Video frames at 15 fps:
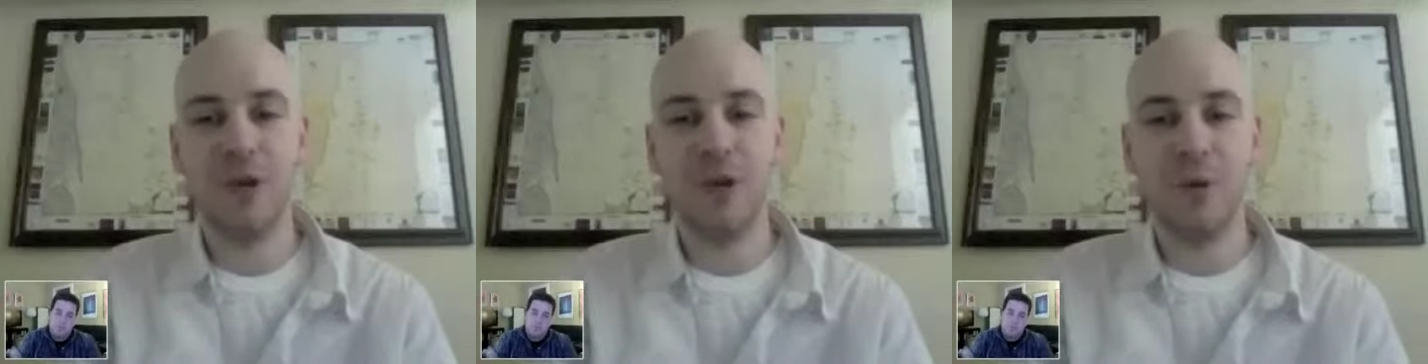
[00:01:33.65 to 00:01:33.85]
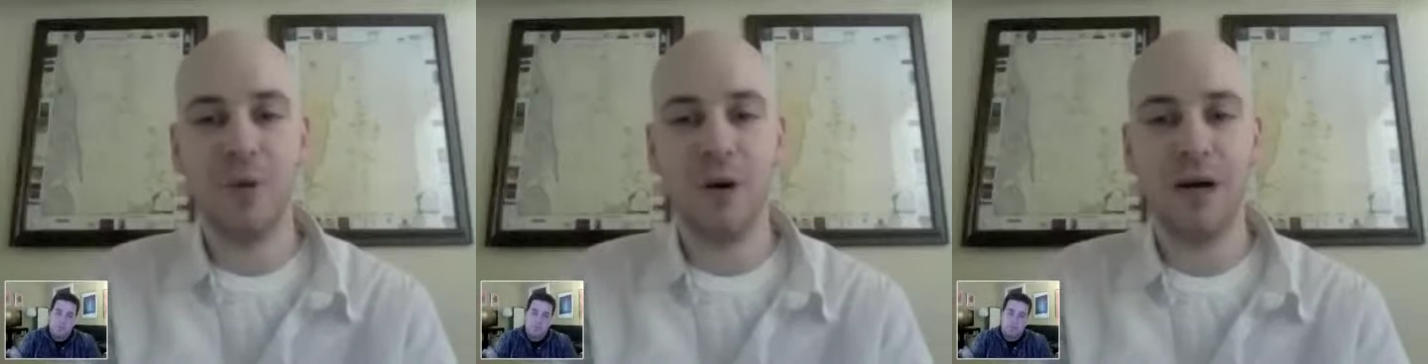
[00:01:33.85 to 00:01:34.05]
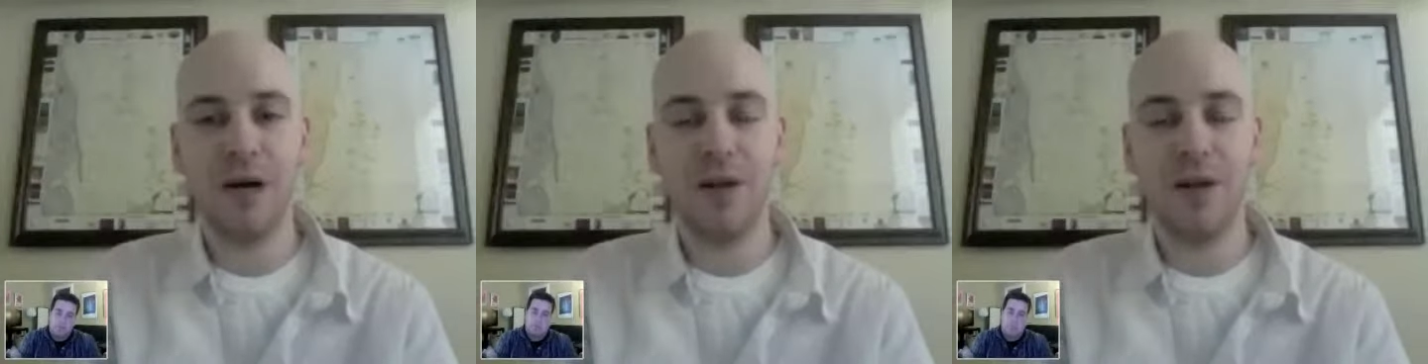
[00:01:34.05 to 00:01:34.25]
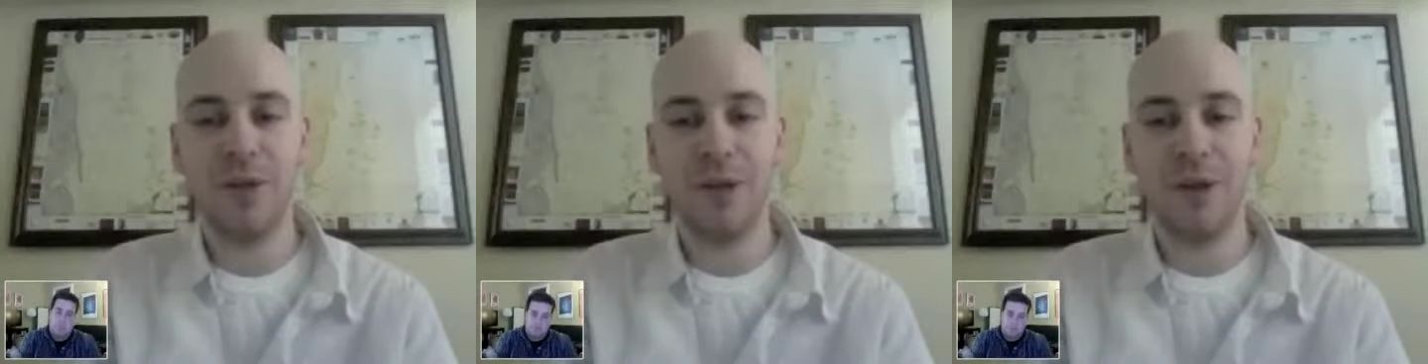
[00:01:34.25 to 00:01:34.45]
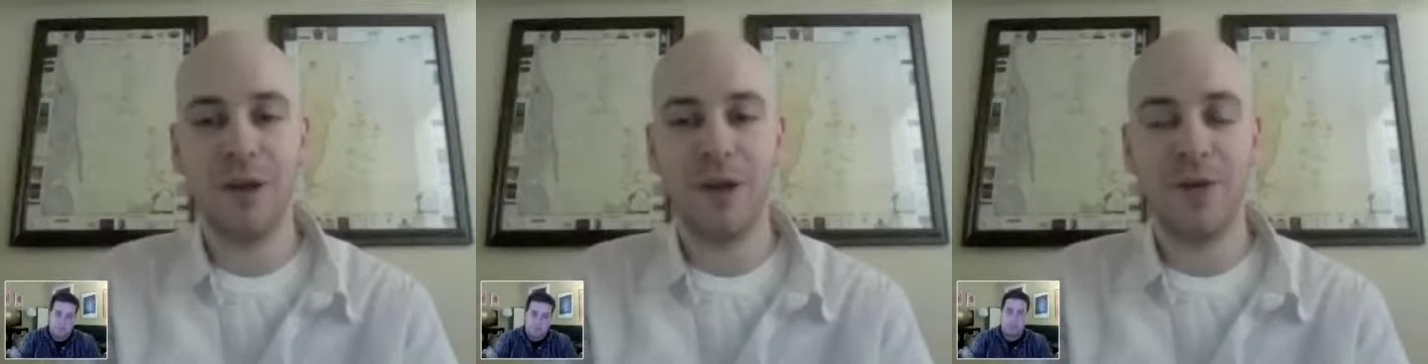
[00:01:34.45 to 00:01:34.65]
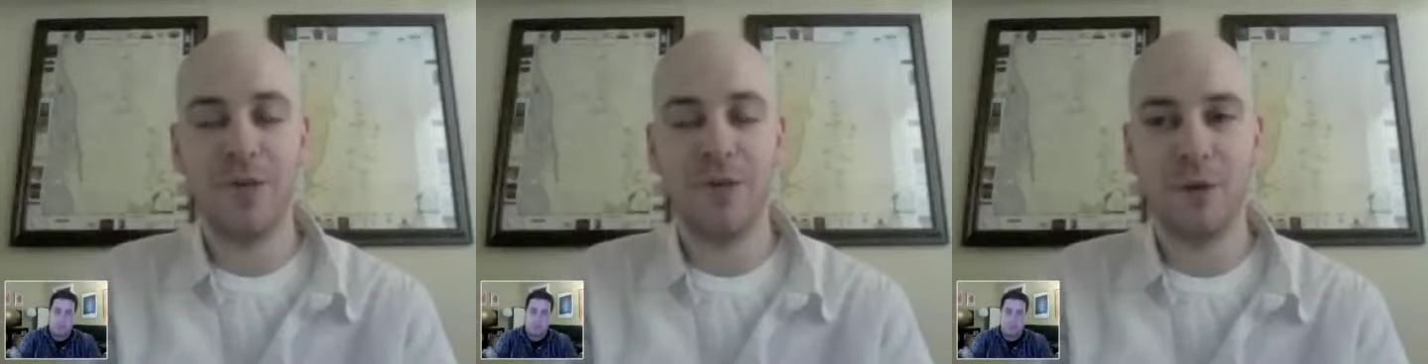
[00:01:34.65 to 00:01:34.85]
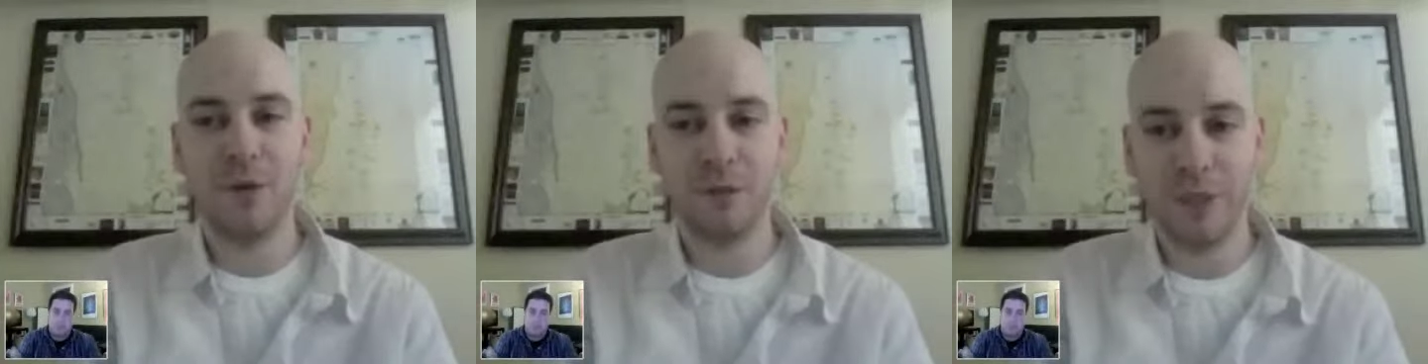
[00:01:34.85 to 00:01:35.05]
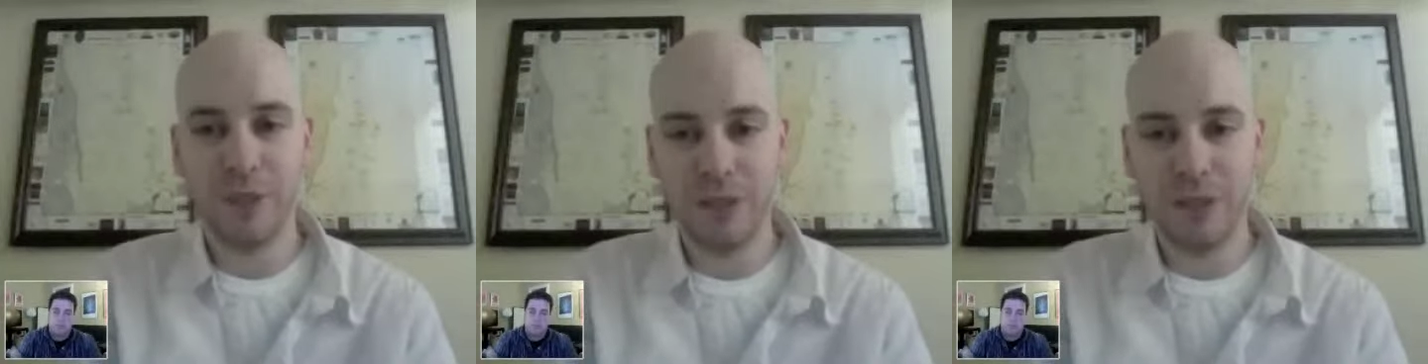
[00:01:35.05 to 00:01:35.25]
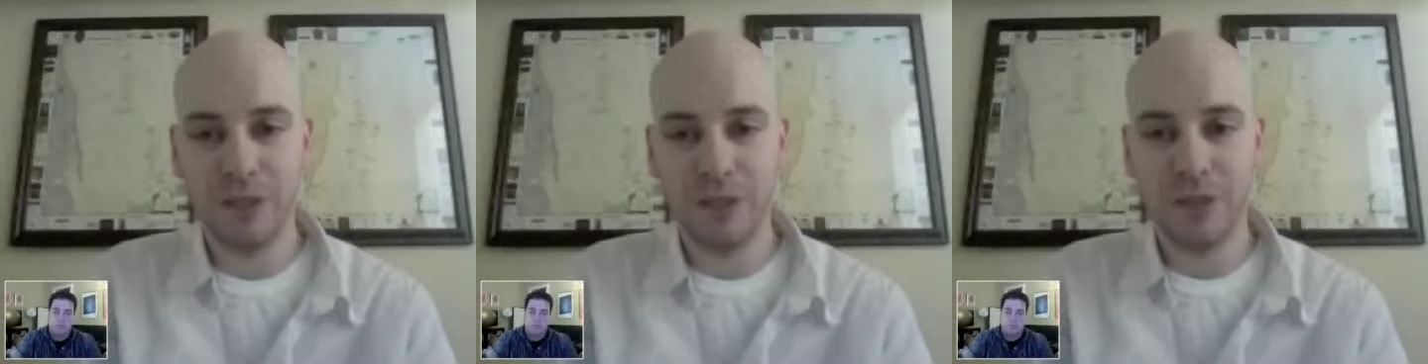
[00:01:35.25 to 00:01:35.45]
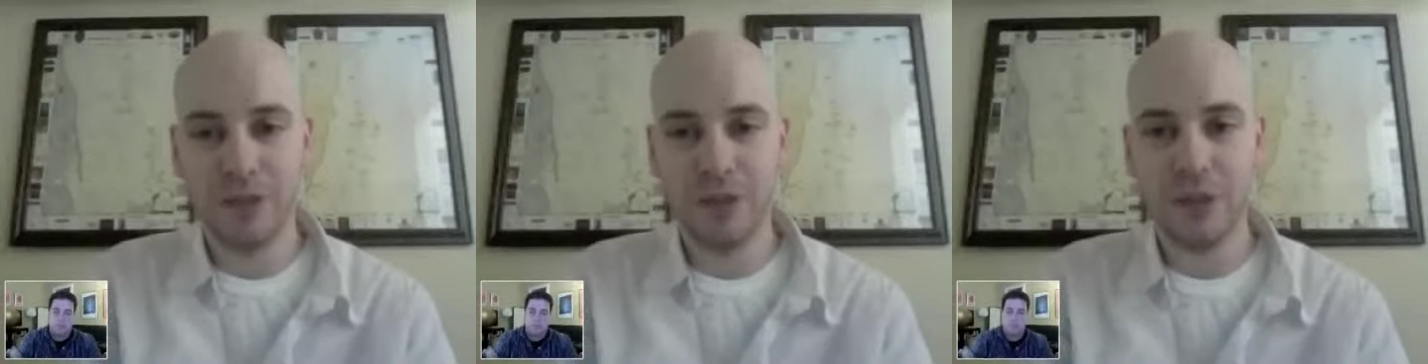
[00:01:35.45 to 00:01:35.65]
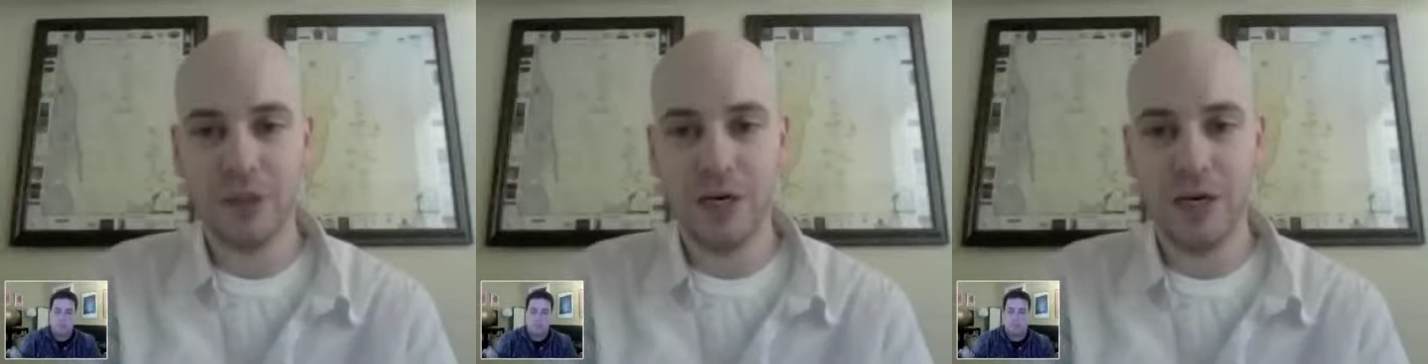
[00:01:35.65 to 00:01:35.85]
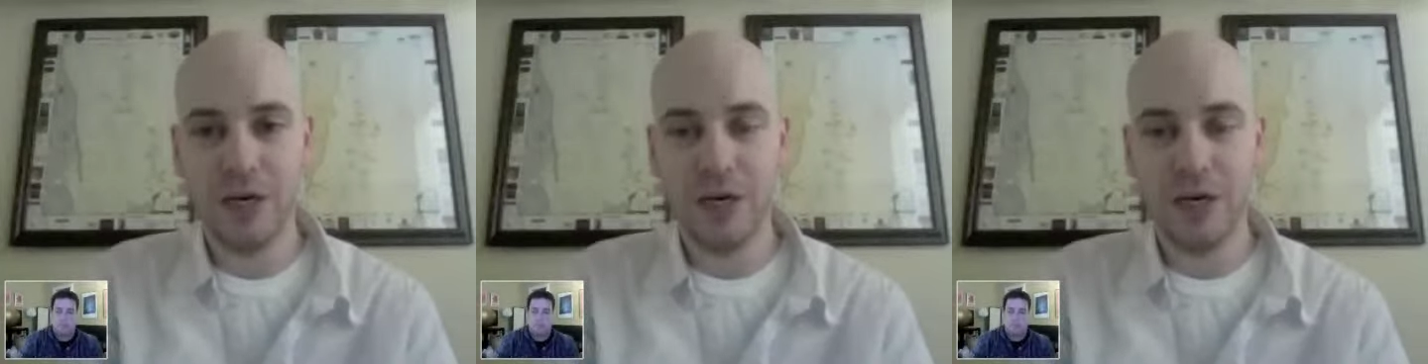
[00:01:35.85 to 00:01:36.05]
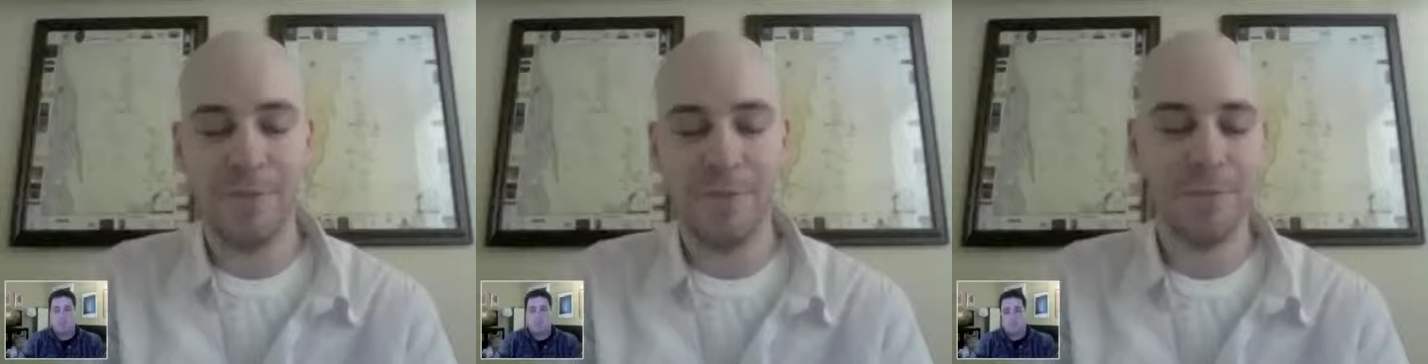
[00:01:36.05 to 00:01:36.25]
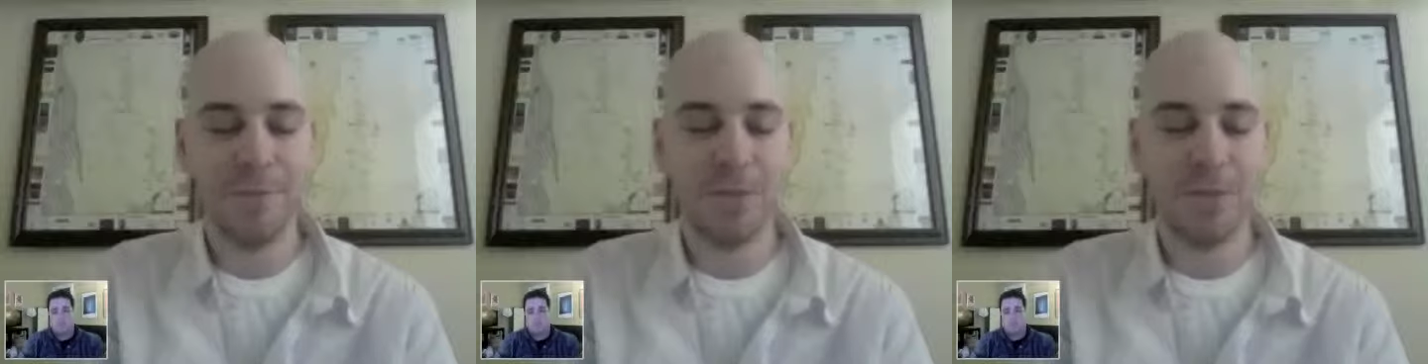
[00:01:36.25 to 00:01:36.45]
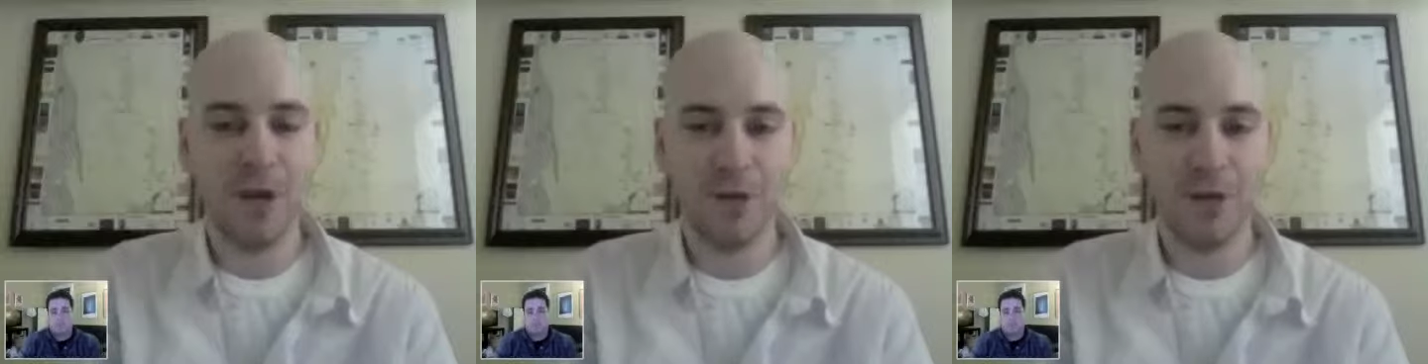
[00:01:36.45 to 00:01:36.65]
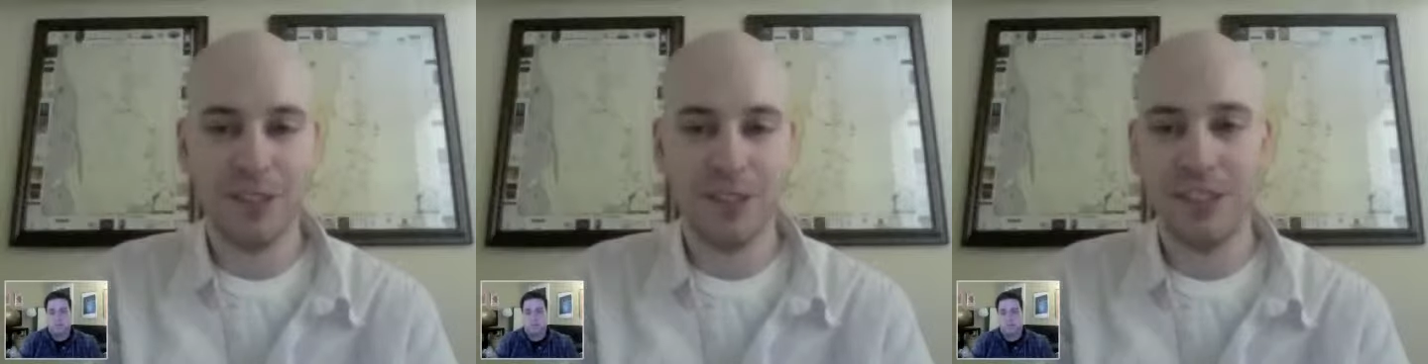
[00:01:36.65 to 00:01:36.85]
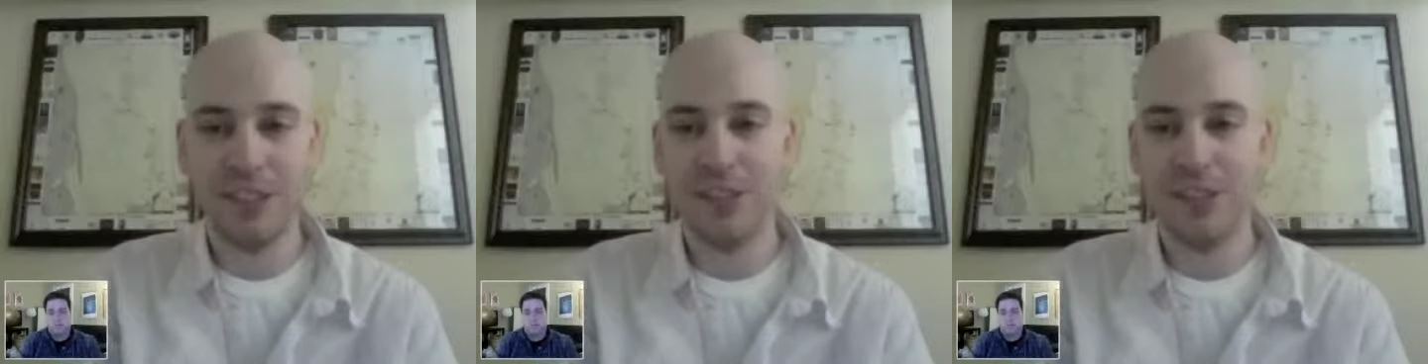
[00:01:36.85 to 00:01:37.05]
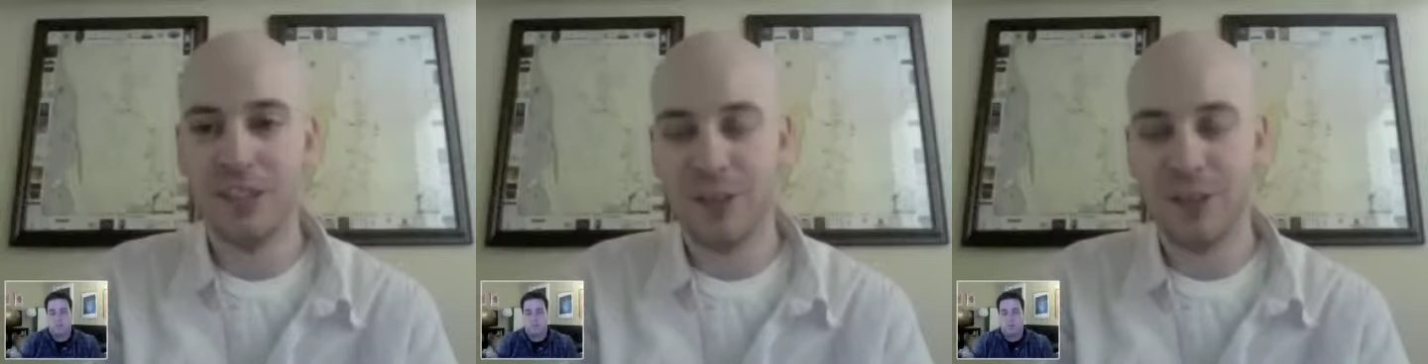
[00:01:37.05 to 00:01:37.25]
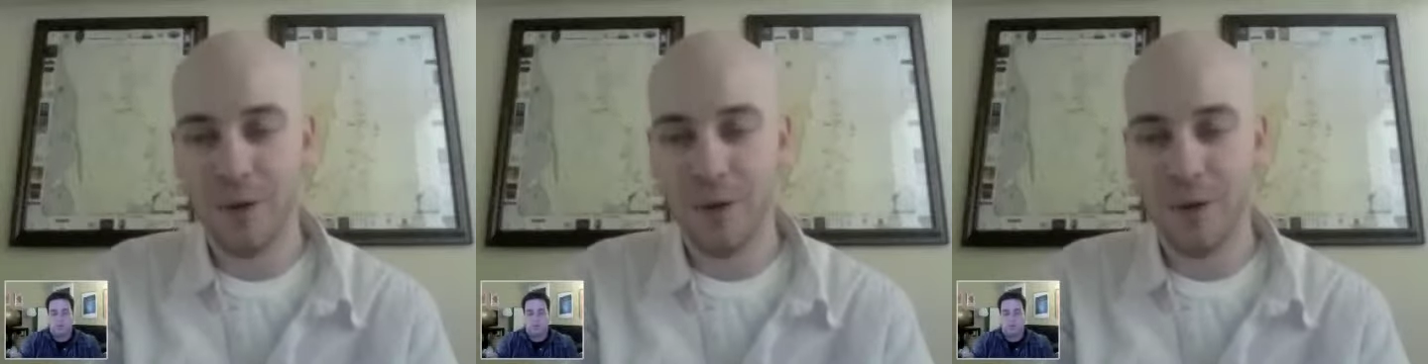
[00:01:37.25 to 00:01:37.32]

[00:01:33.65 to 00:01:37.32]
OAuth for doing user authorization,